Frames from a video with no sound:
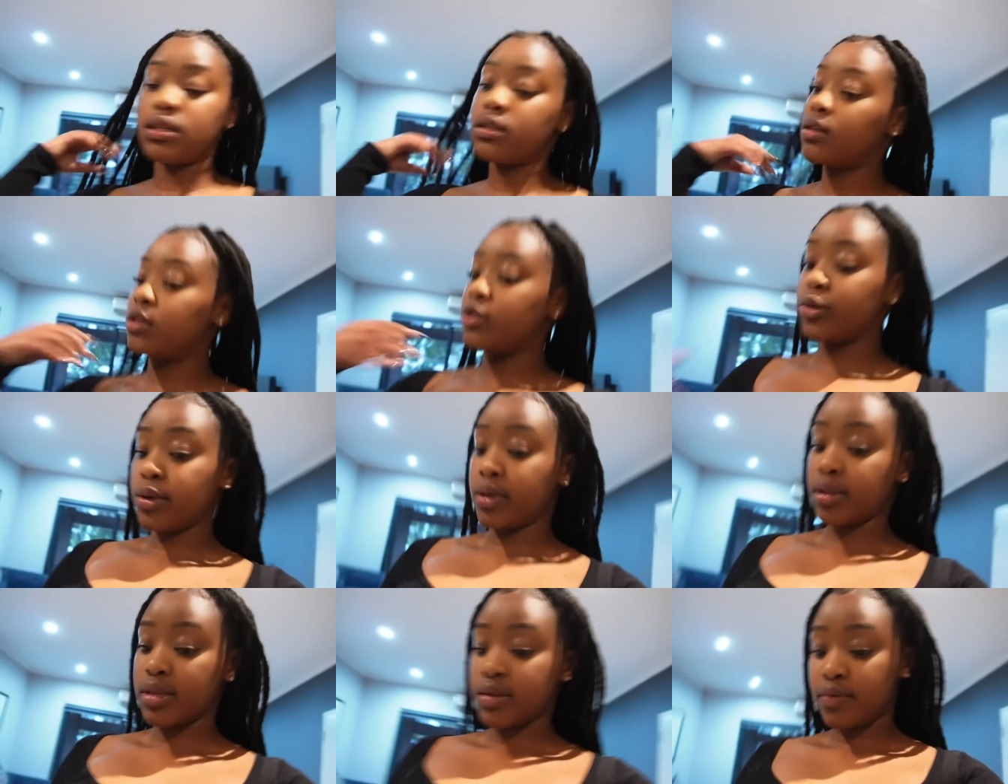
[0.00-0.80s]
are still
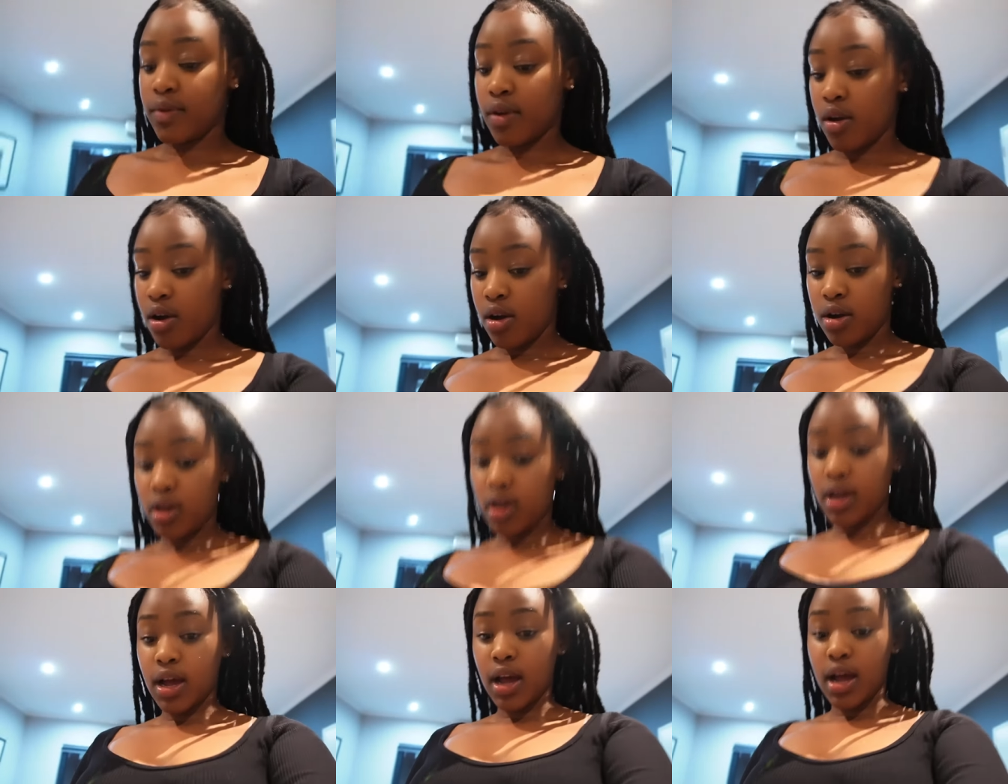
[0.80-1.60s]
enjoying this
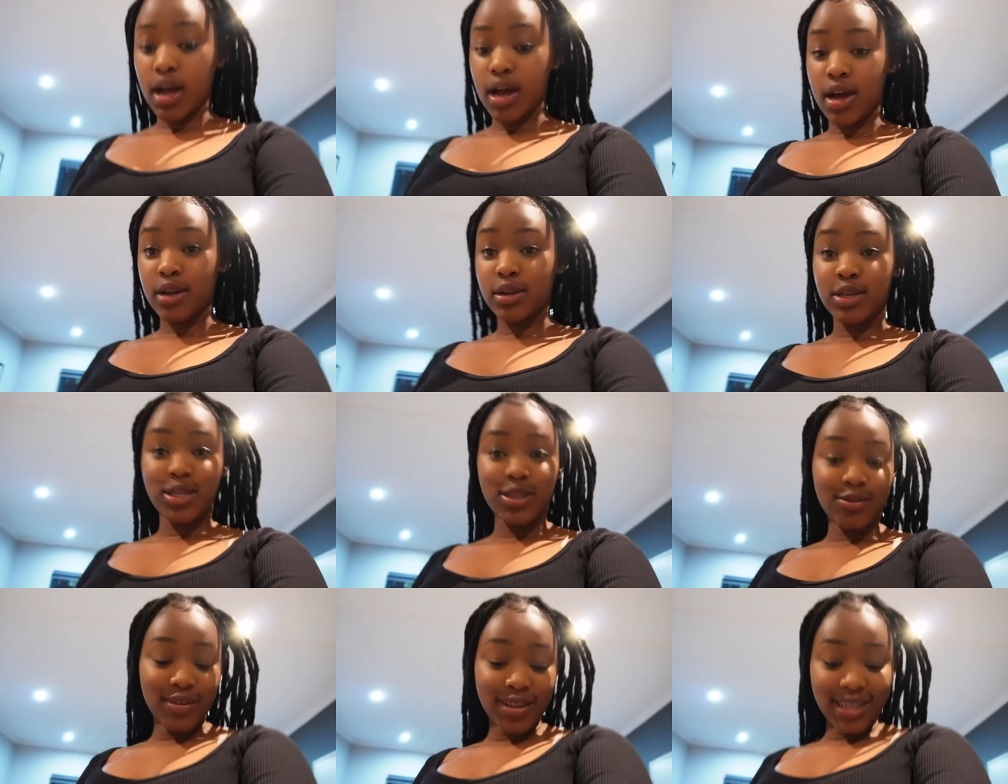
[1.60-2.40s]
vlog uh,
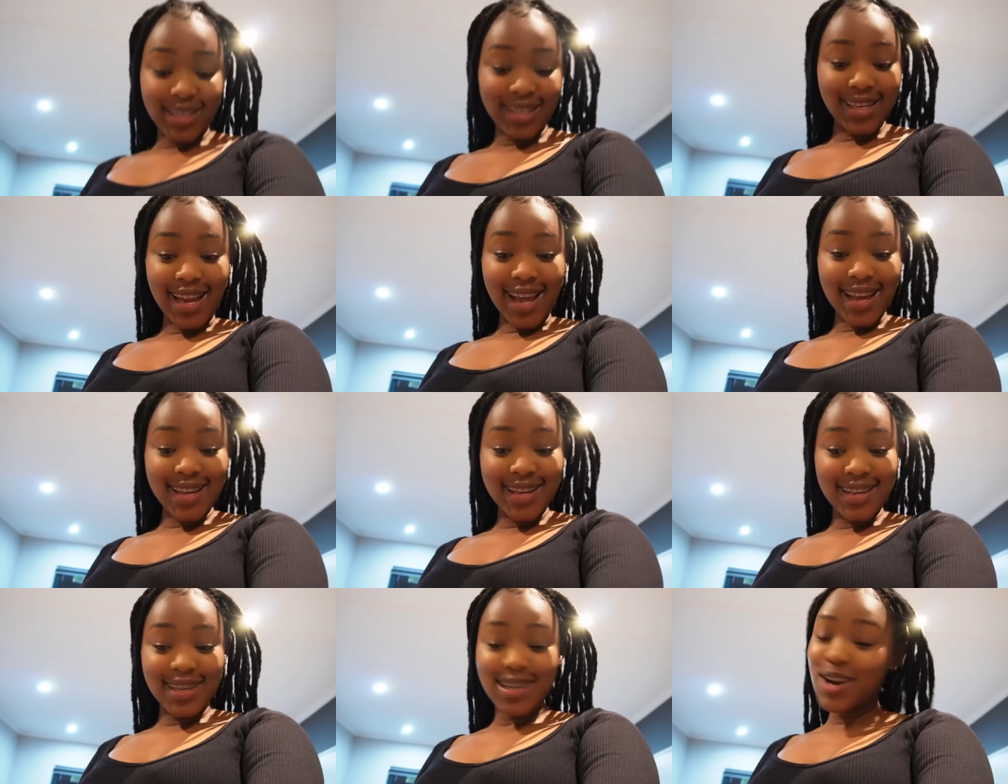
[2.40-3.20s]
don't forget to
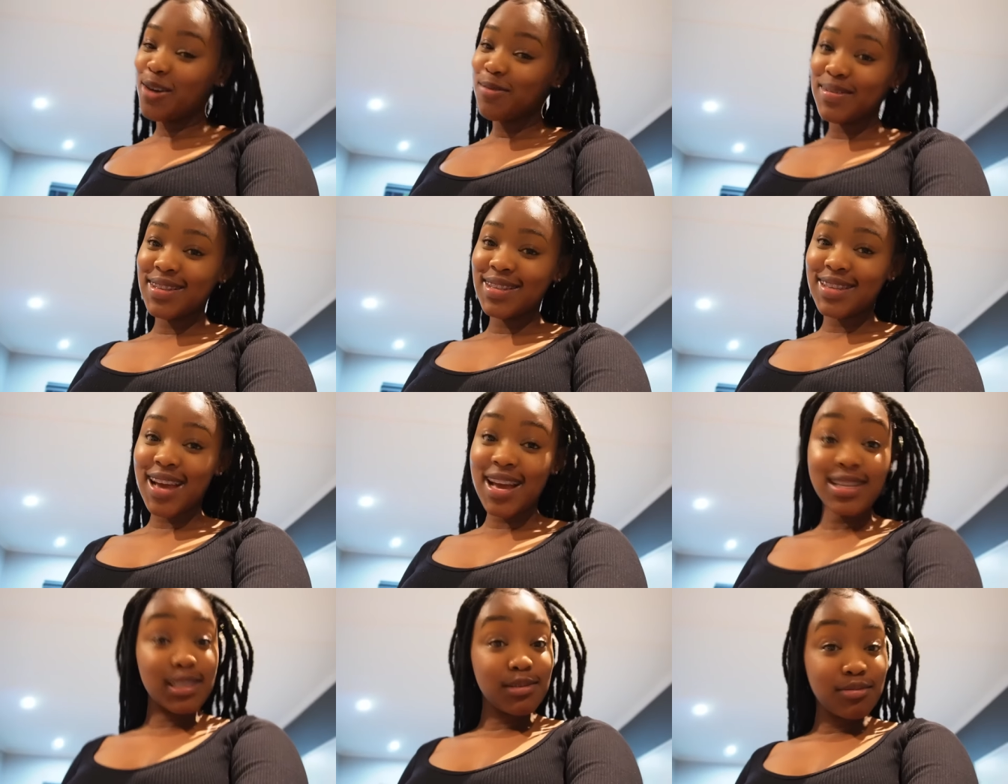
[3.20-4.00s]
like comment
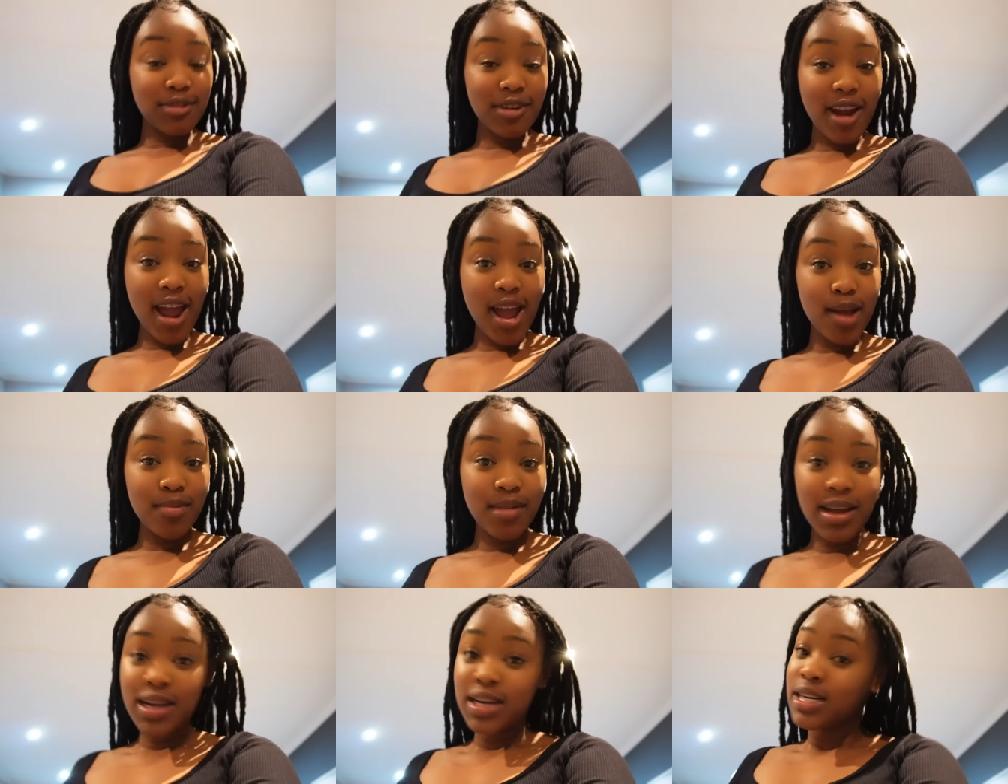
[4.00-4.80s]
and subscribe
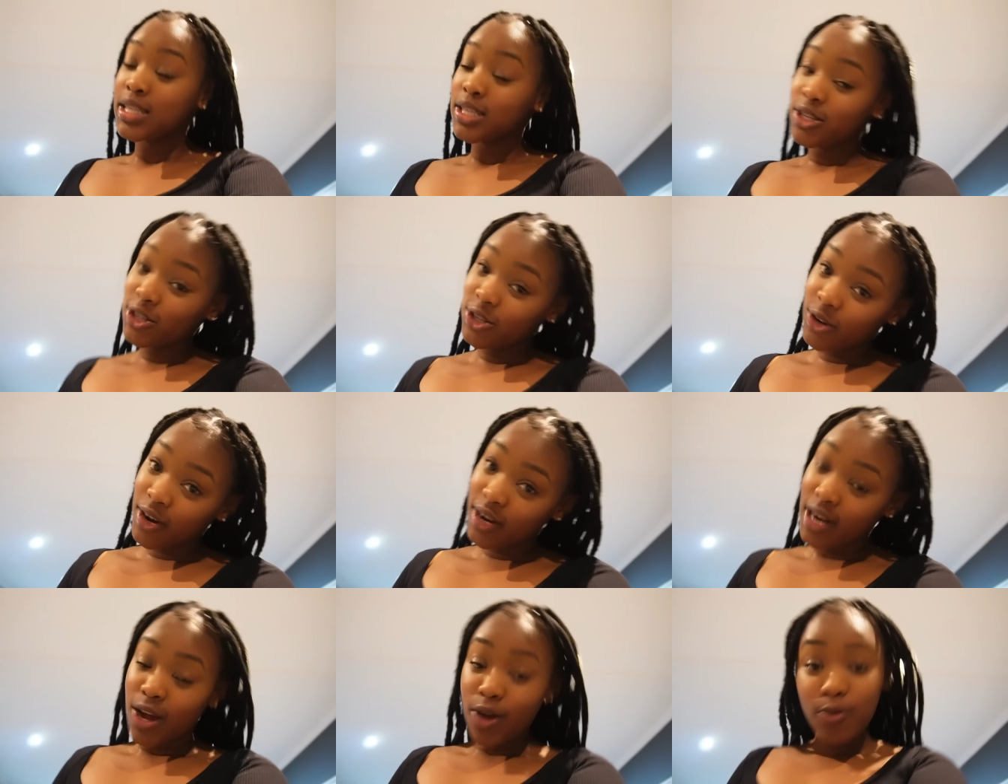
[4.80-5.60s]
to
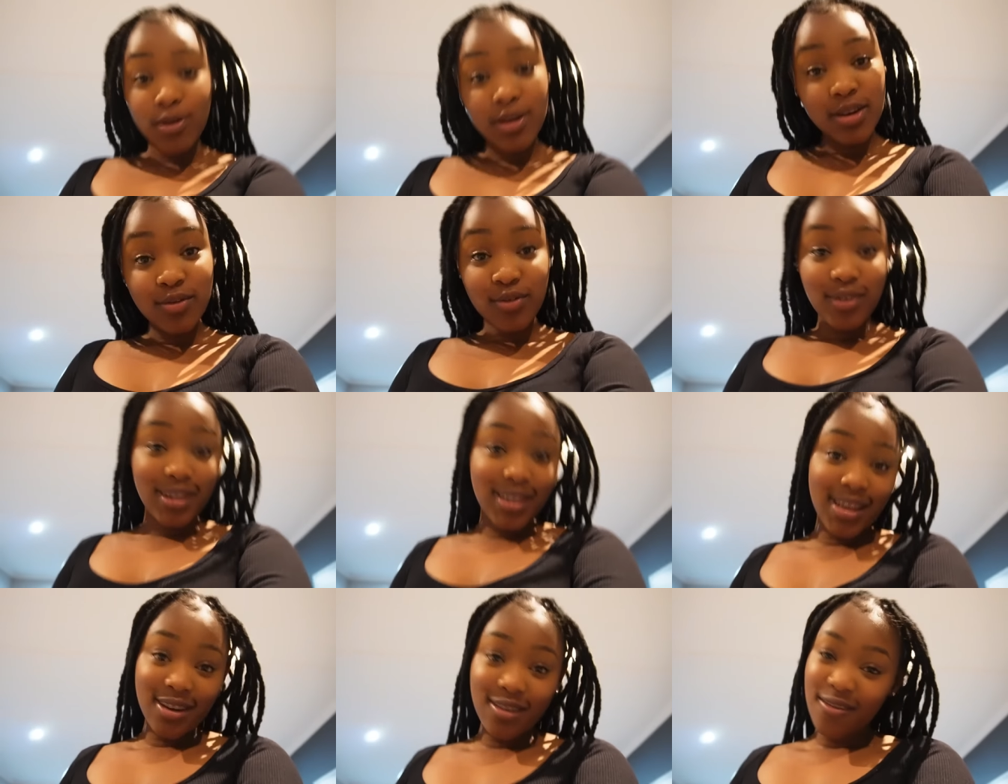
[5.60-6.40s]
join our wonderful
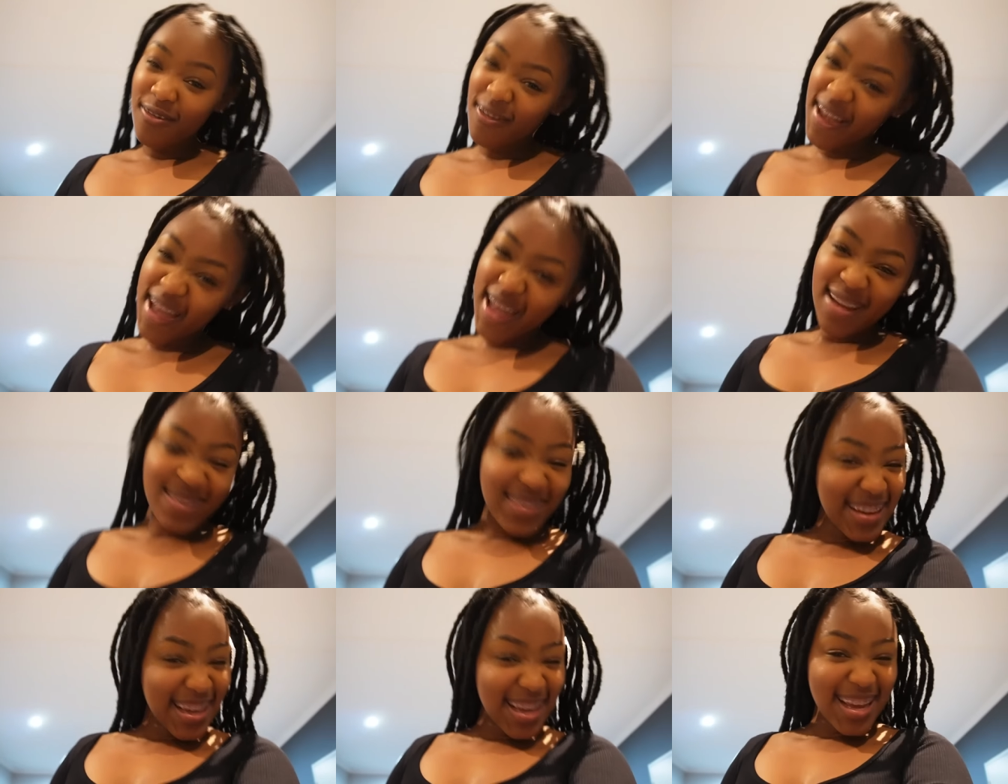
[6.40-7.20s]
little
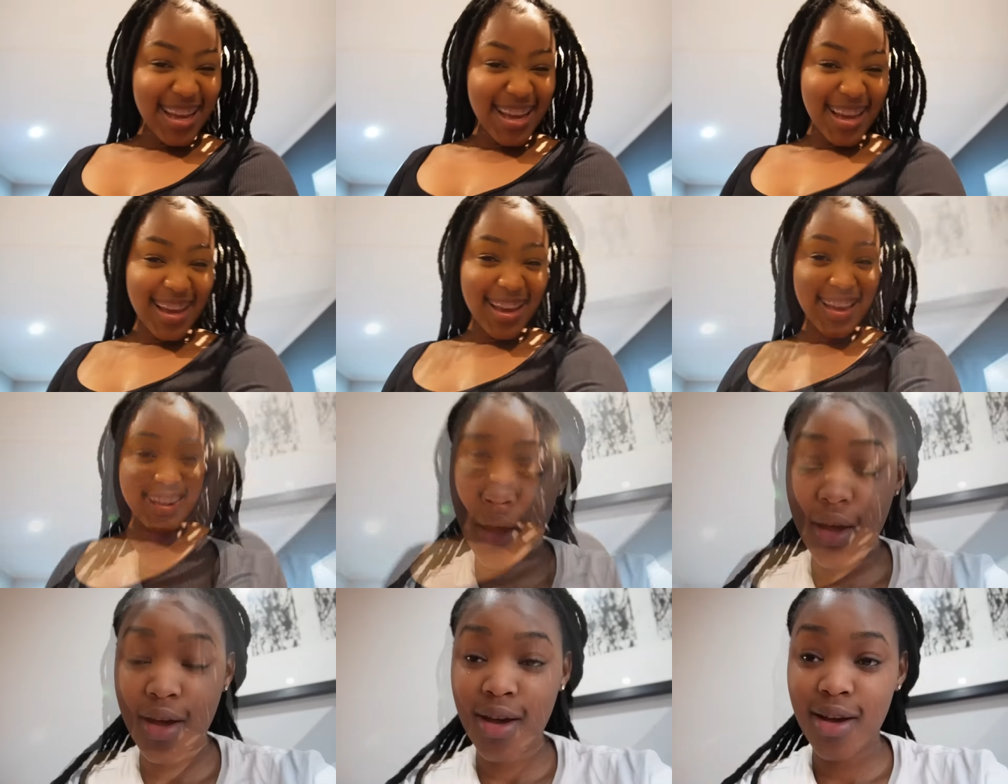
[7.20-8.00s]
family
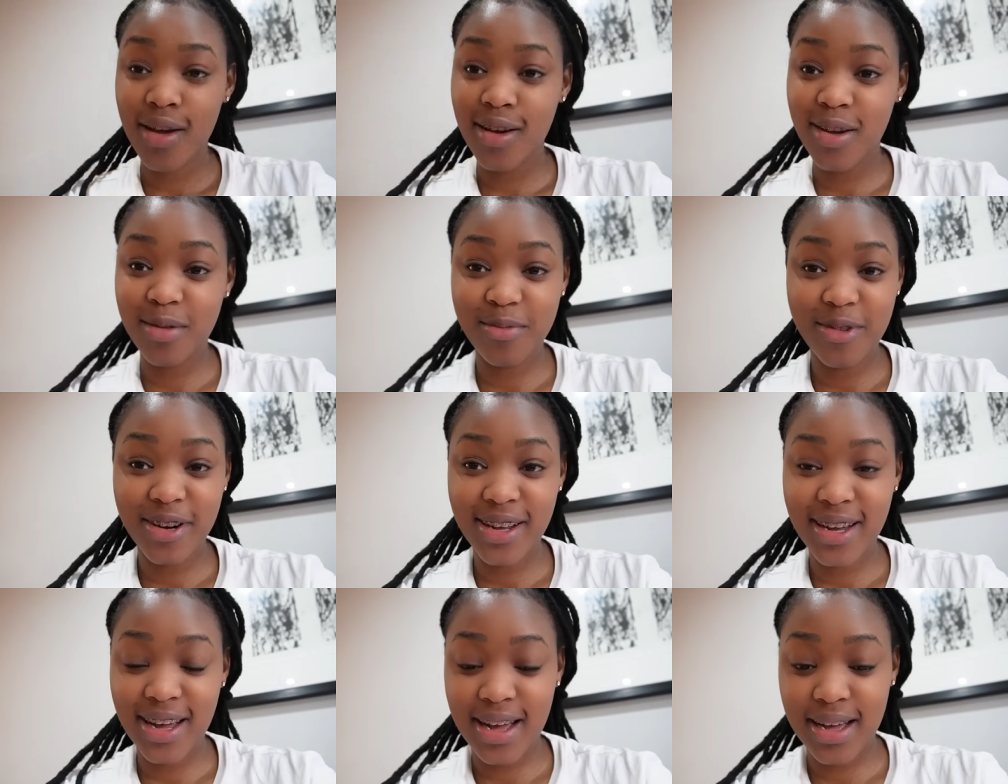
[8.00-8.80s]
good
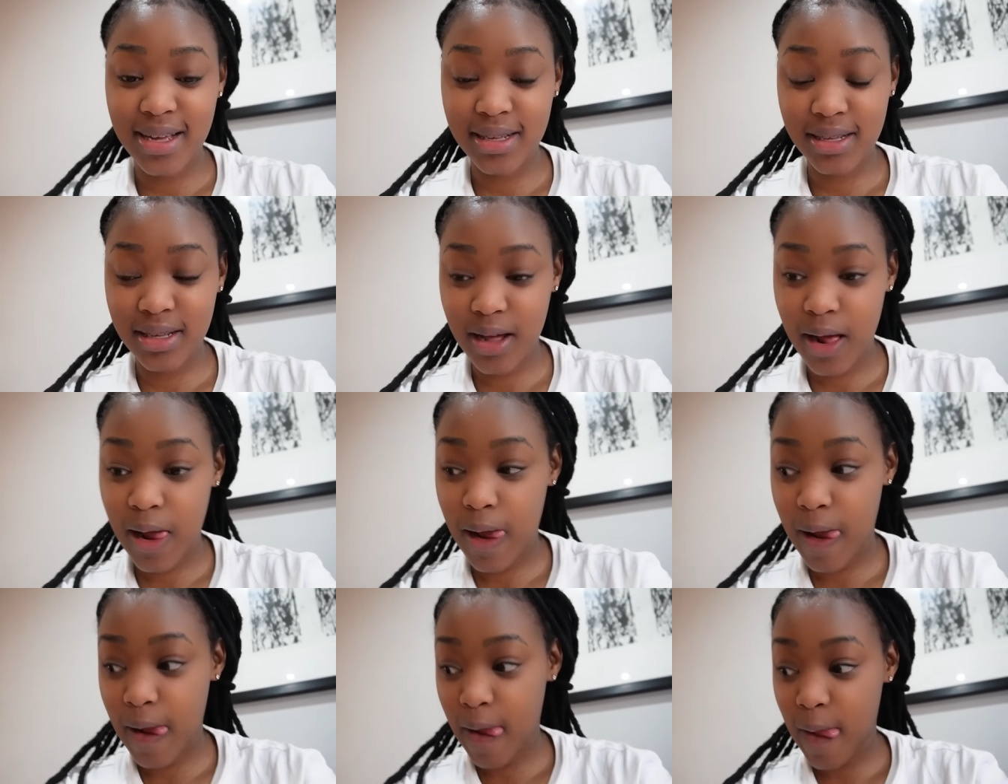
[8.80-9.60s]
morning guys
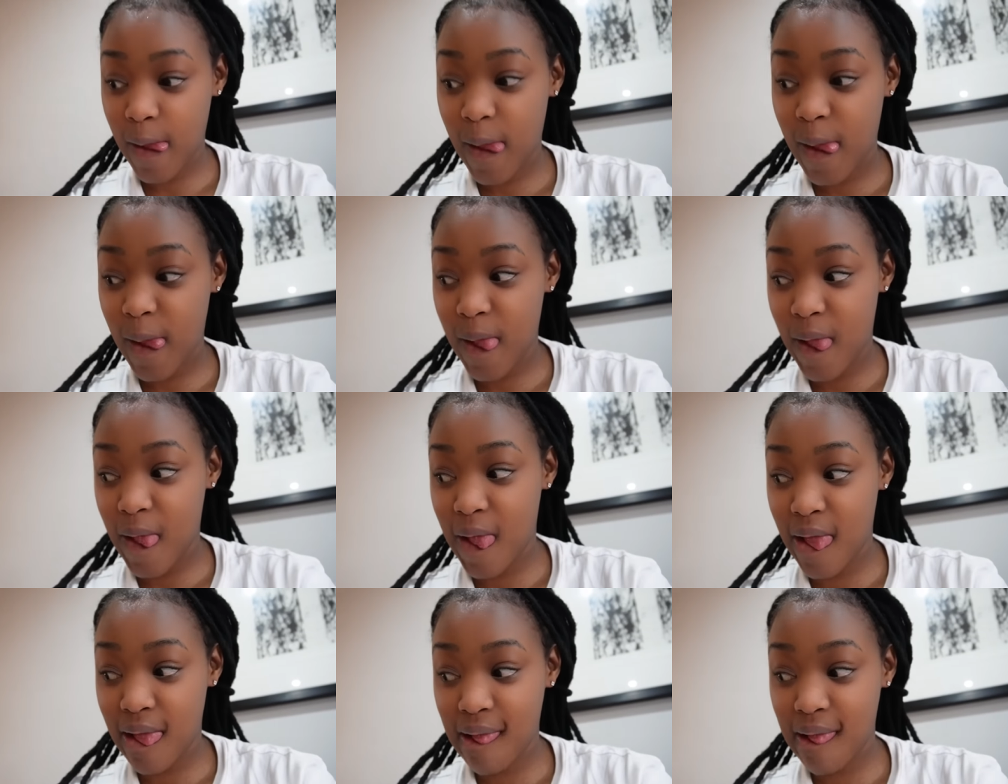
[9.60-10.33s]
uh,